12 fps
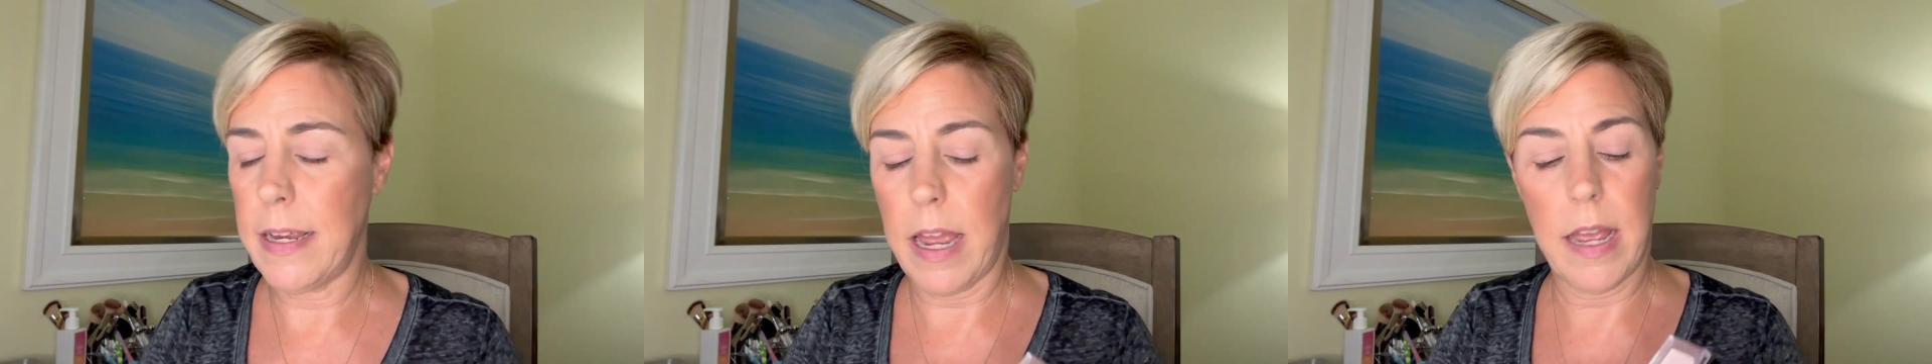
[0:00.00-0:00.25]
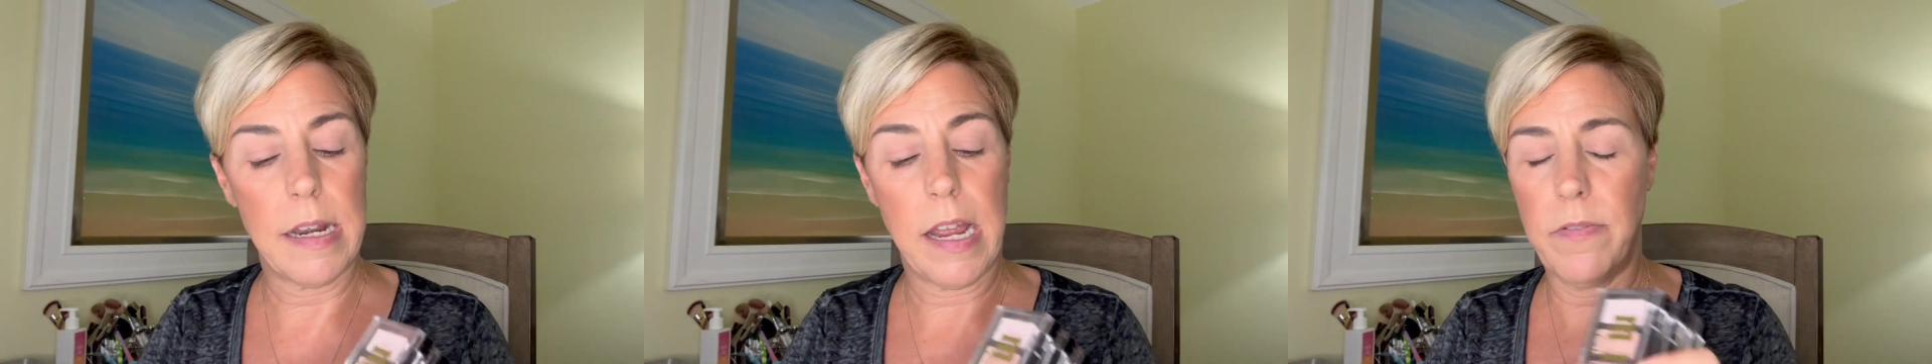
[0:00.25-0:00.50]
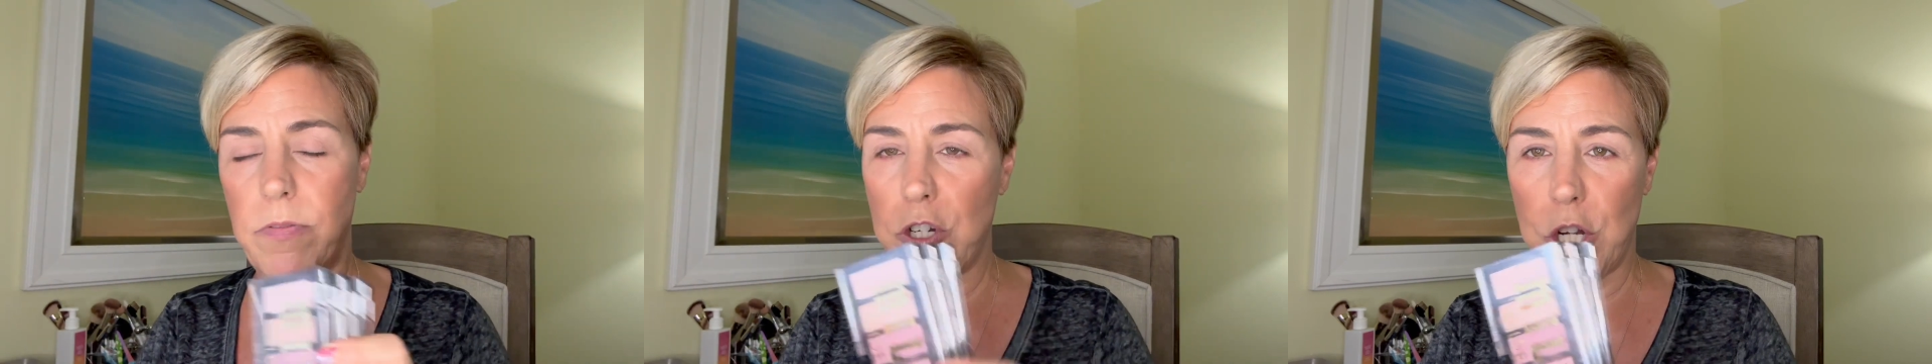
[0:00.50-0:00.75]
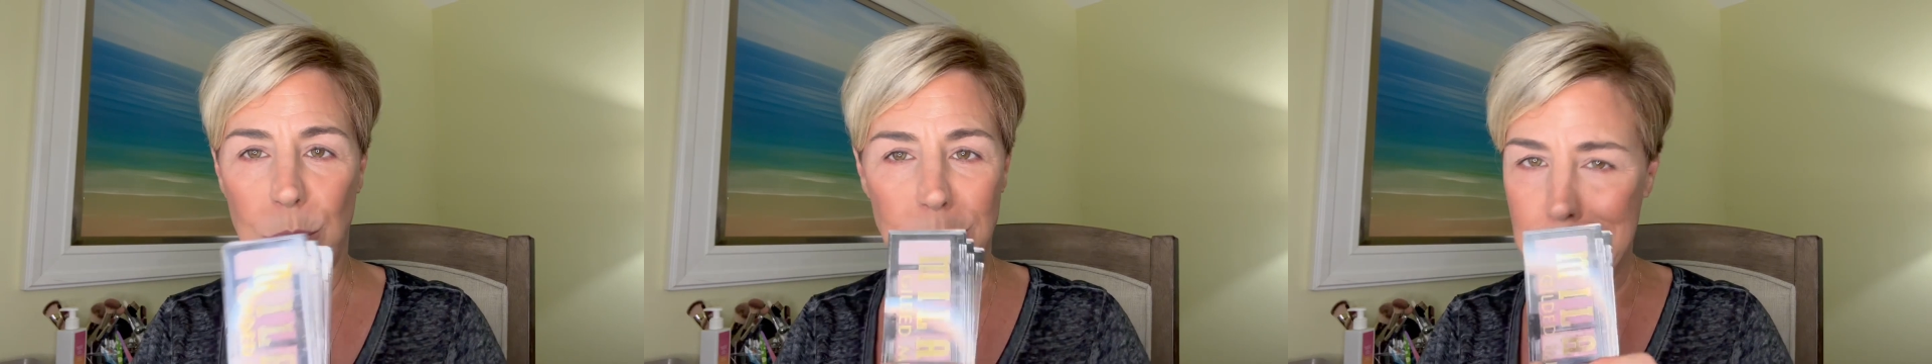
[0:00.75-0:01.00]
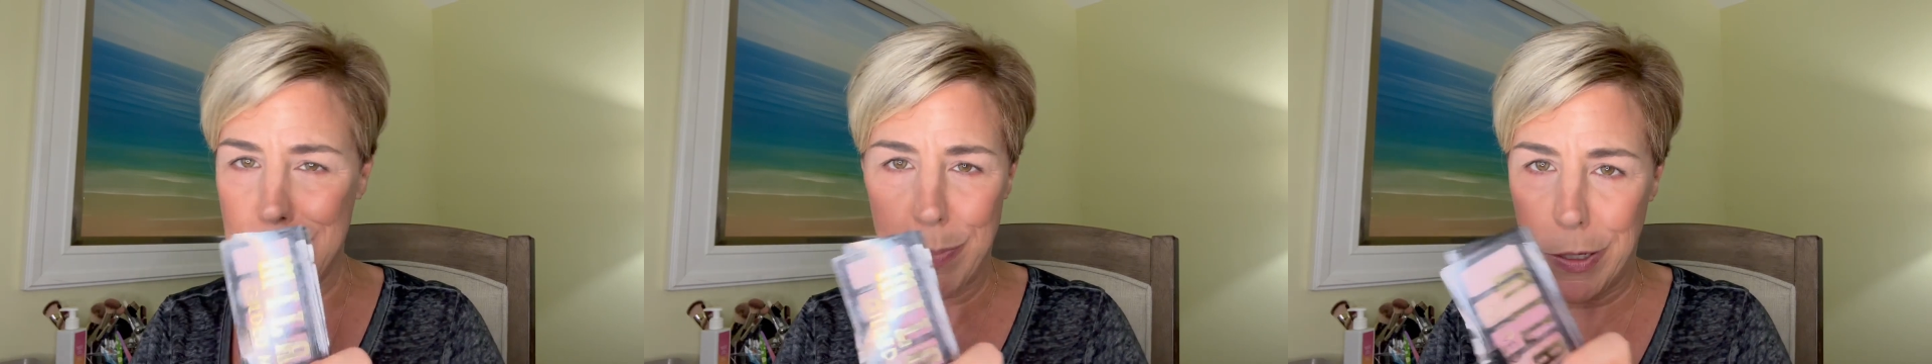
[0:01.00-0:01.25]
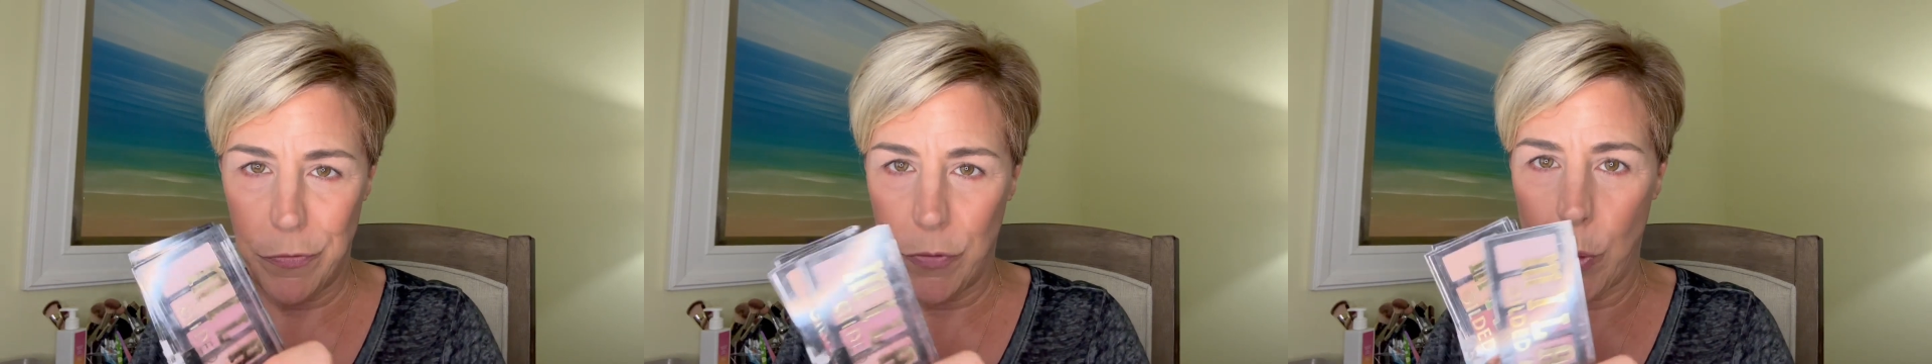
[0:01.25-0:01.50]
and I've shown these
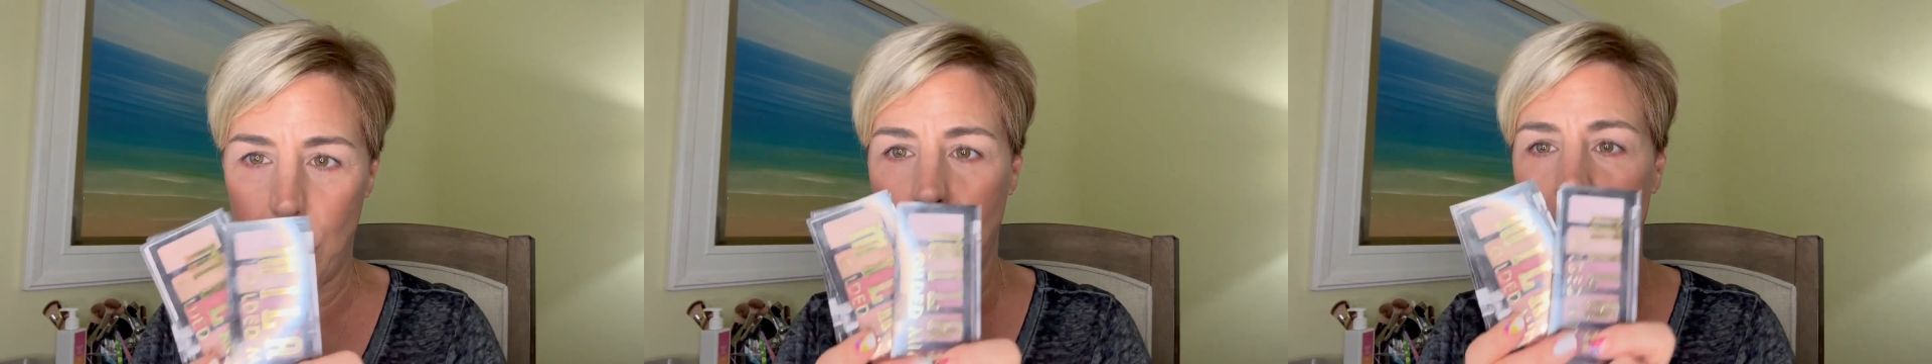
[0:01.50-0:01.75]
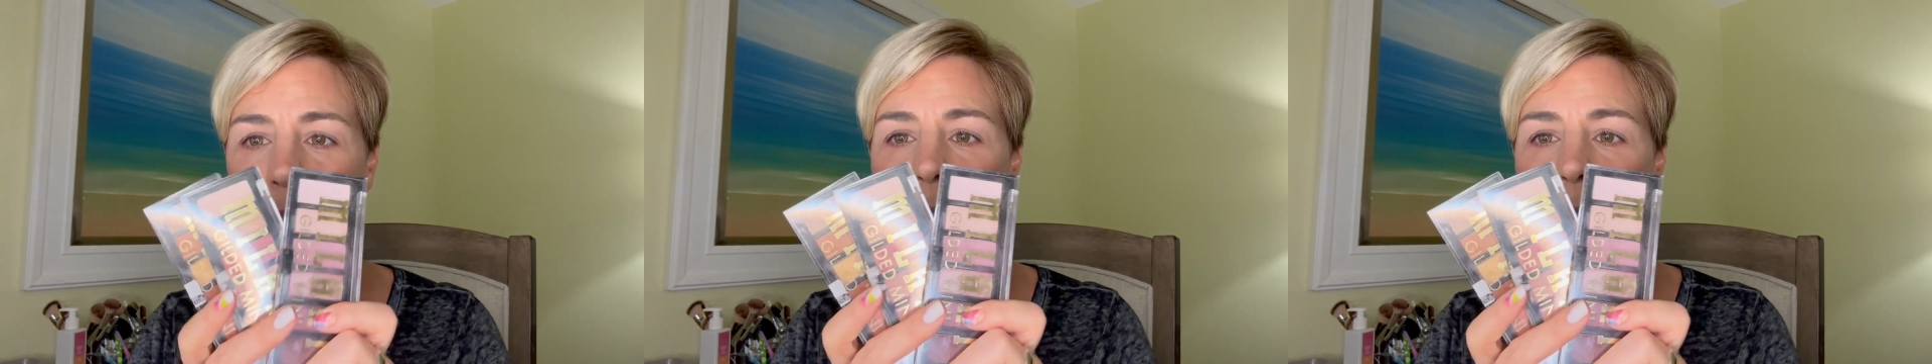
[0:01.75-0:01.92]
before,